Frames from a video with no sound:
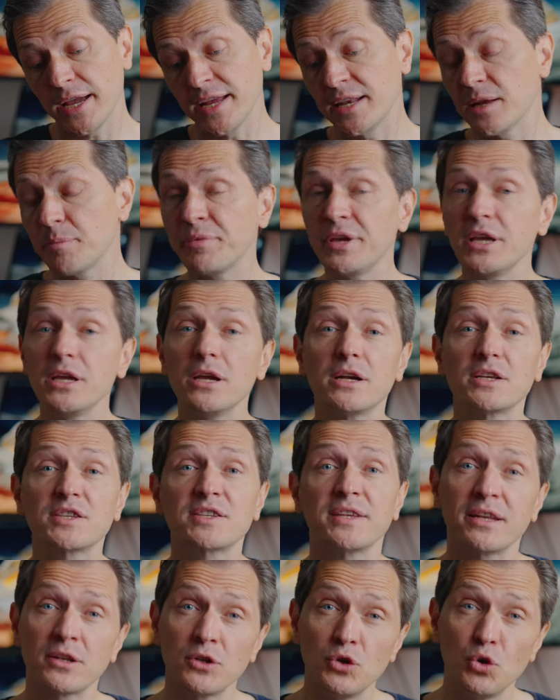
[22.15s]
it appears
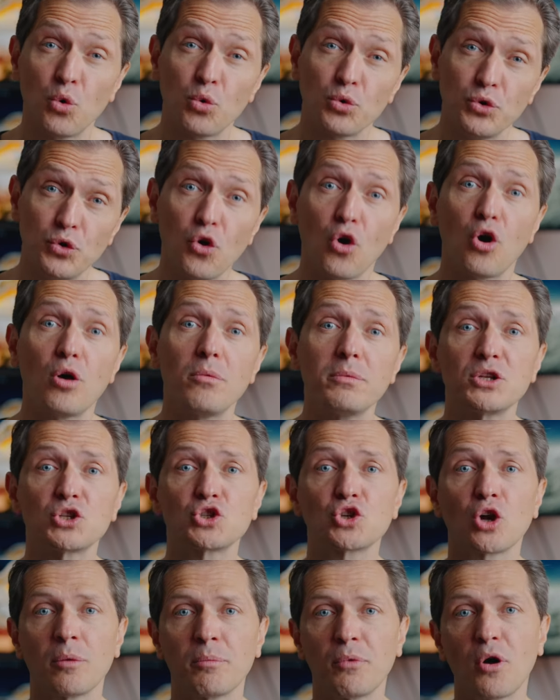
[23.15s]
that no normal
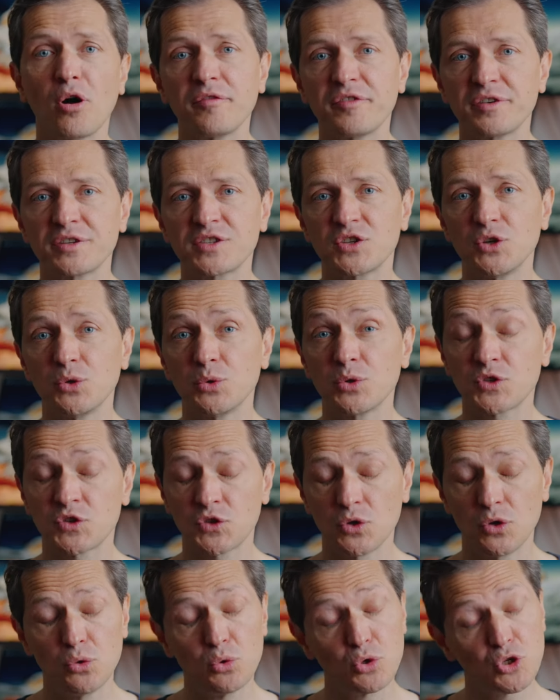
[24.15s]
job offers you a
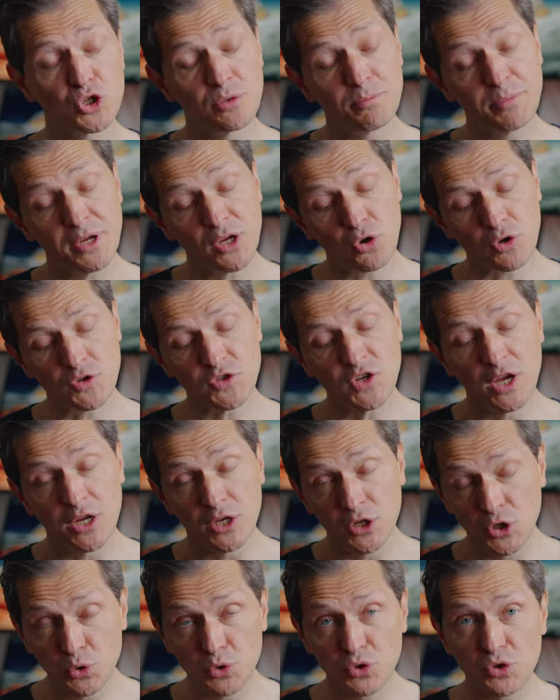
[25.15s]
solution because
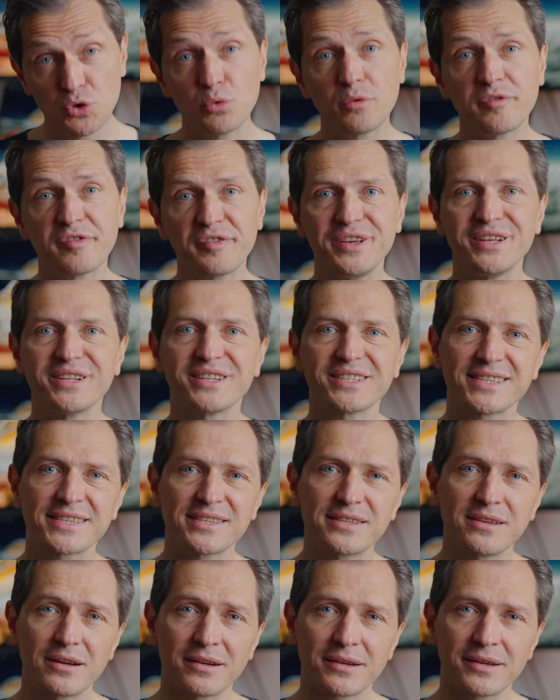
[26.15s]
you do feel
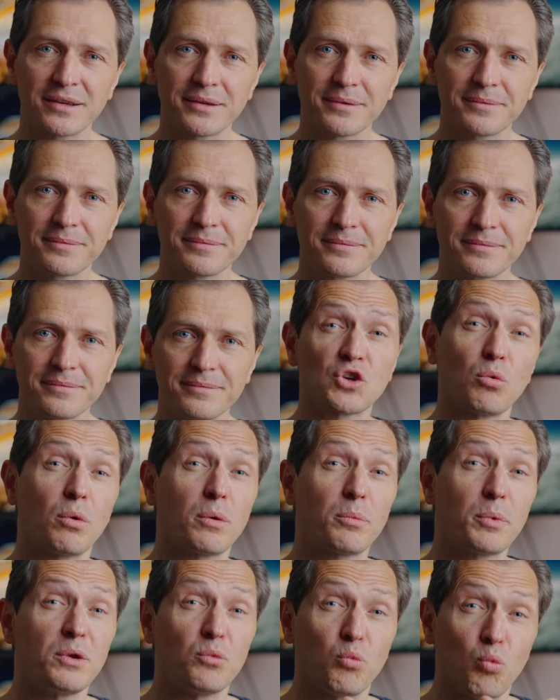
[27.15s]
stuck. So
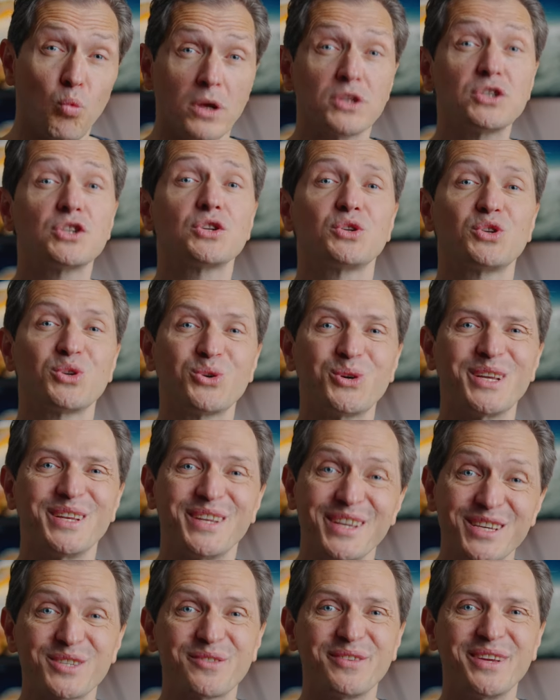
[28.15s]
what we want to do in
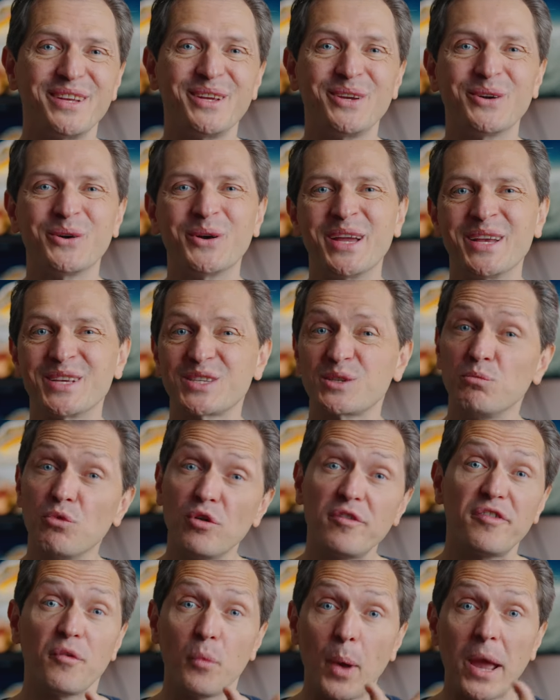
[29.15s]
this video is
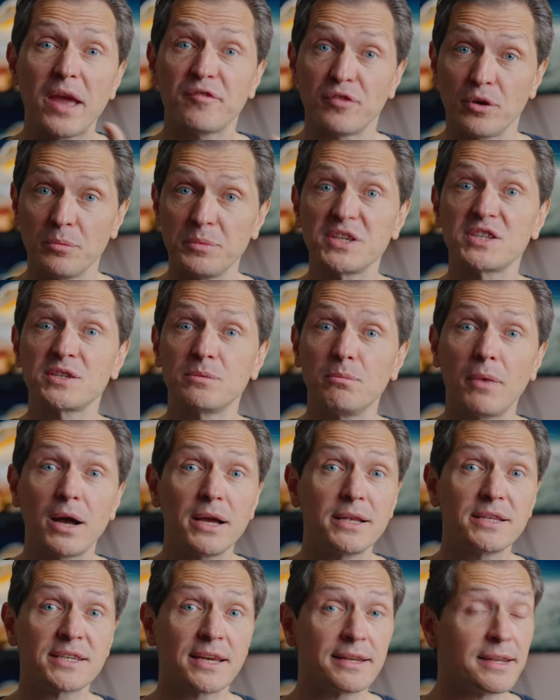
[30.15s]
move away from this
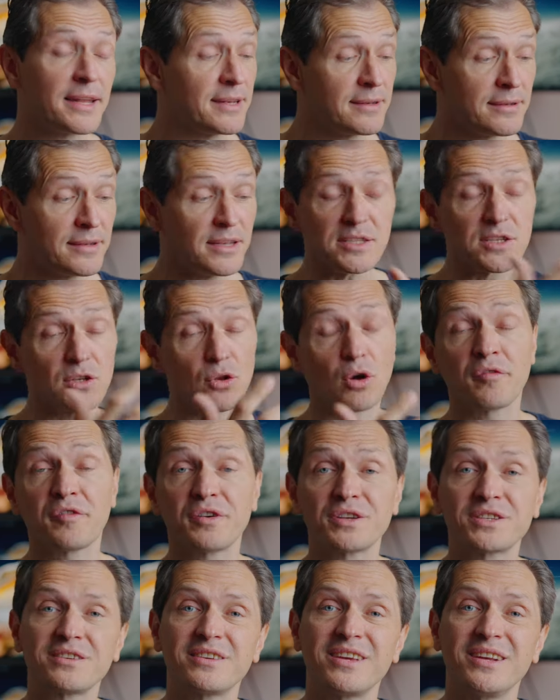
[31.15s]
mindset that doesn't
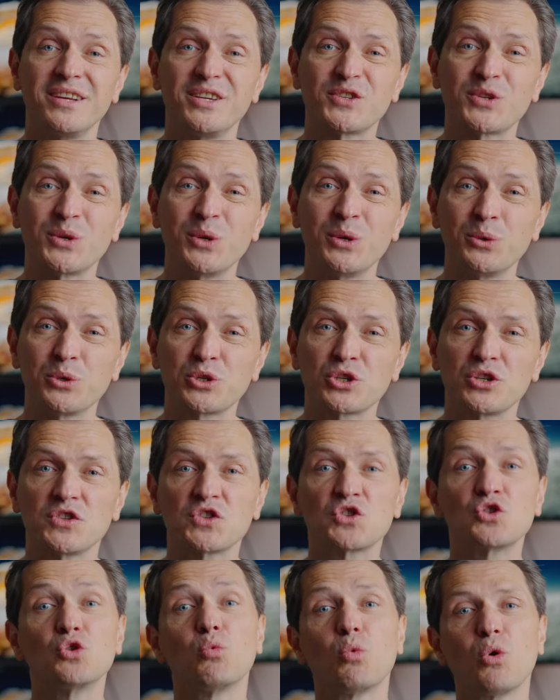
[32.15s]
offer us any
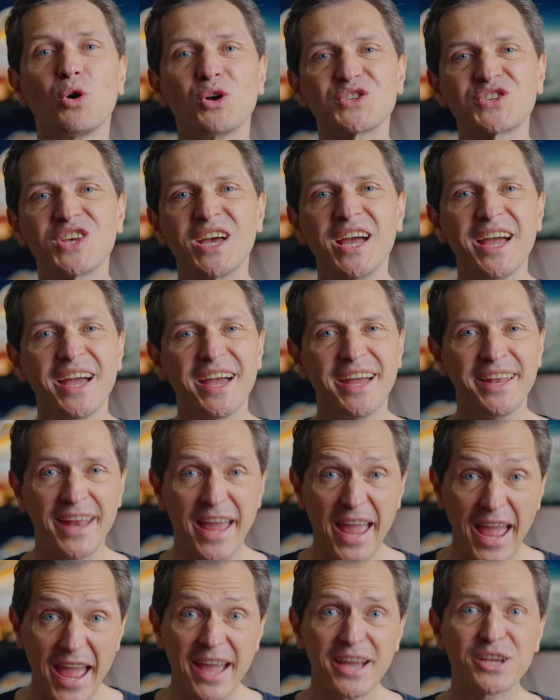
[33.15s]
solutions towards an
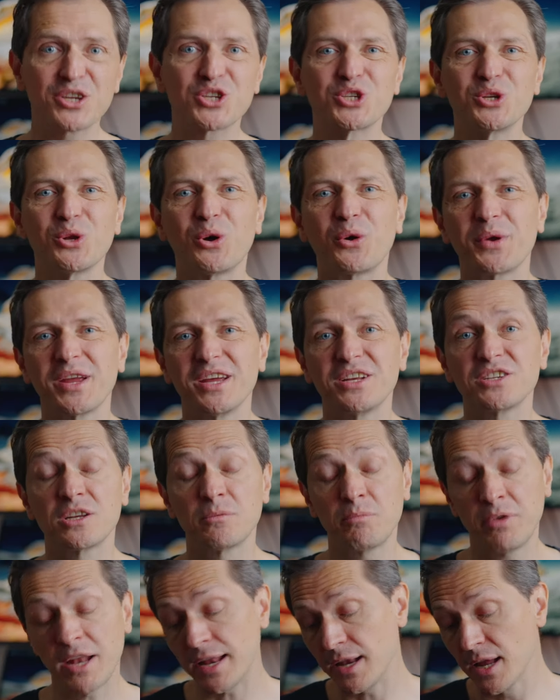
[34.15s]

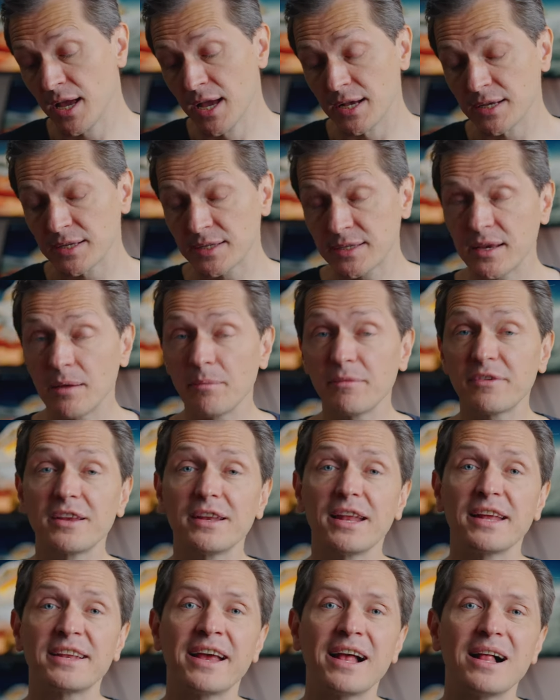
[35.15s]
action-oriented plan, something
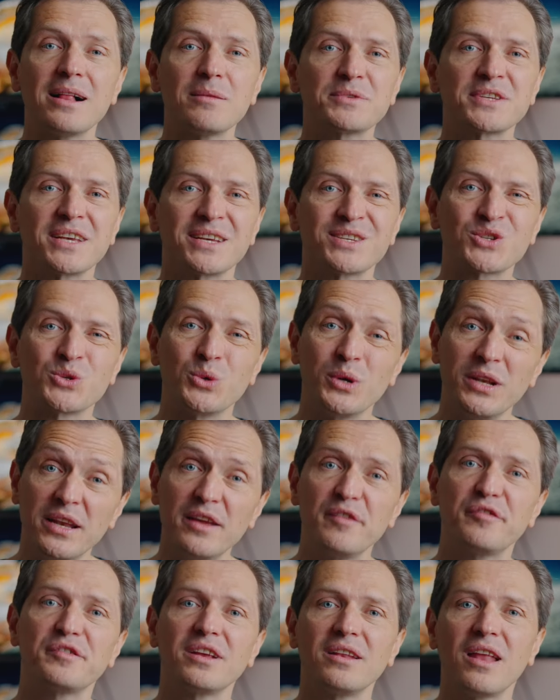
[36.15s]
that helps us to
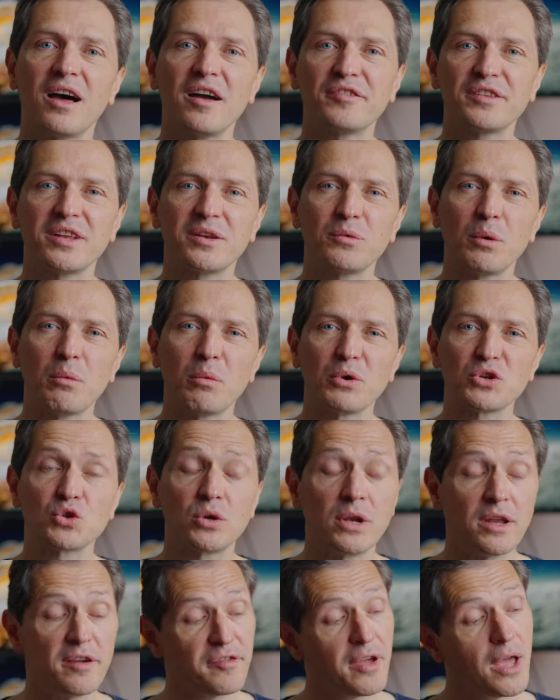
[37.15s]
live the life that we want
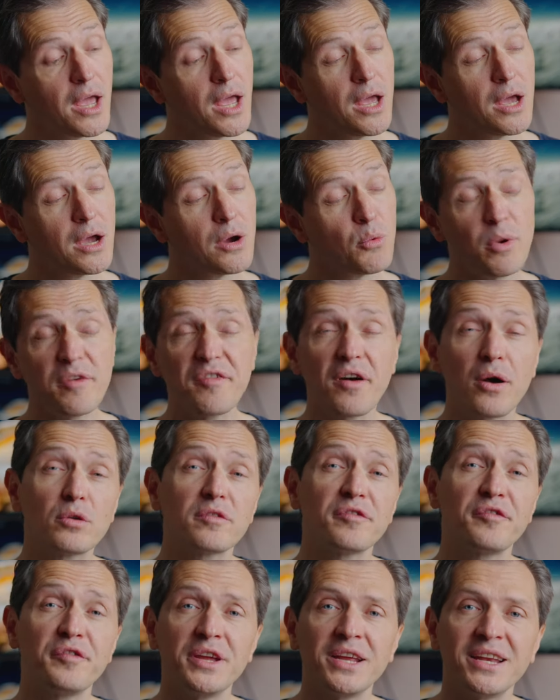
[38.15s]
to live
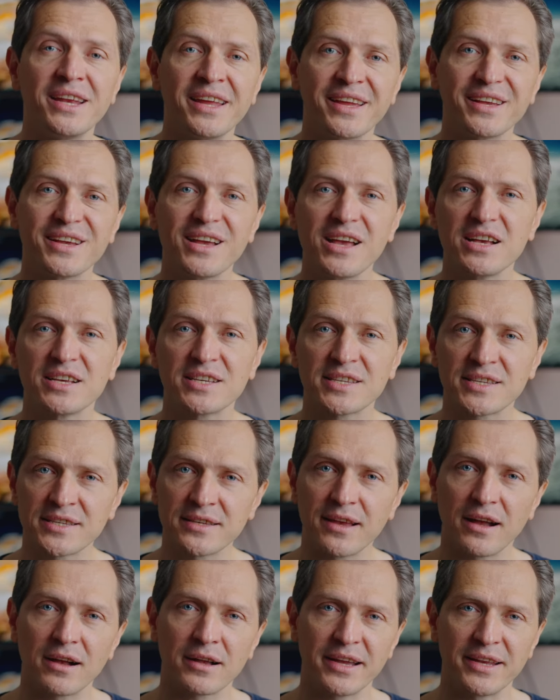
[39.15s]
without feeling
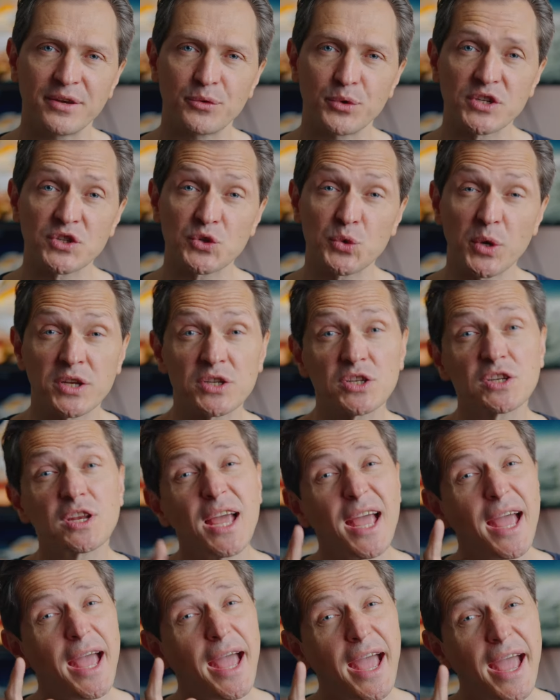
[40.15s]
stuck and restricted.
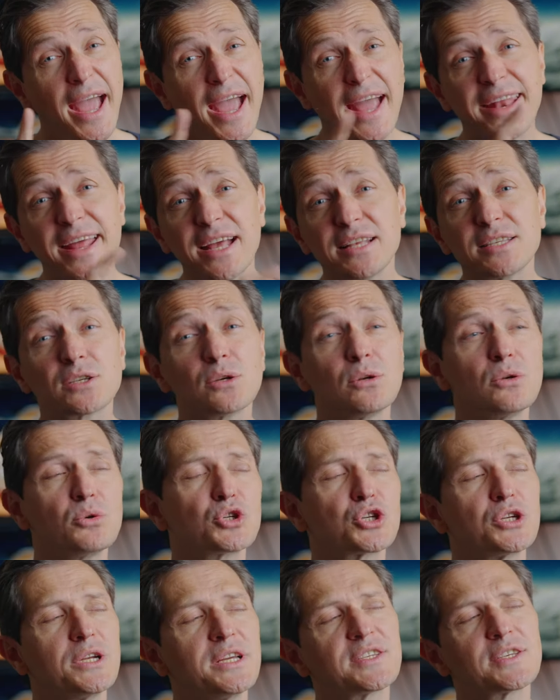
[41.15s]
And that
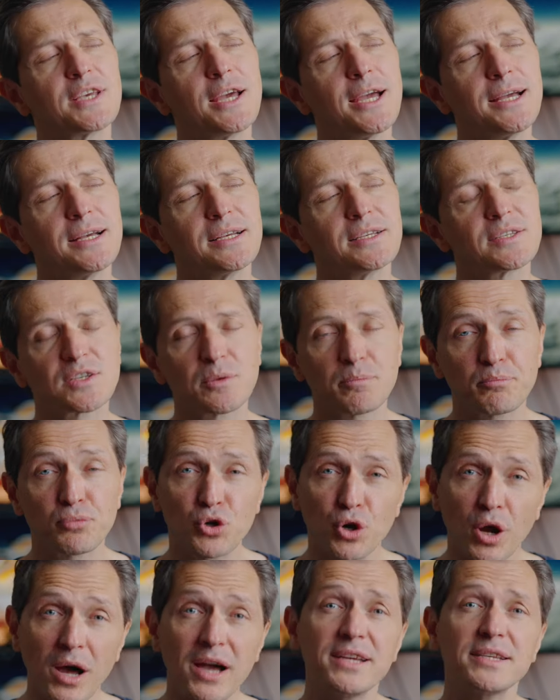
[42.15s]
solution is
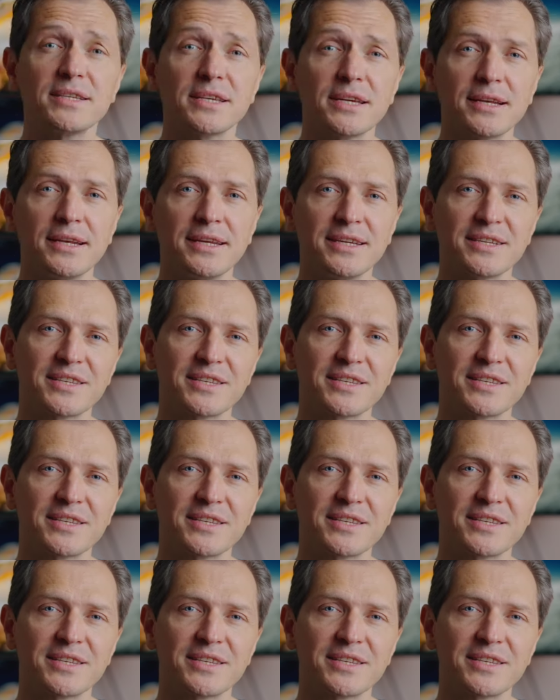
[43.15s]
surprisingly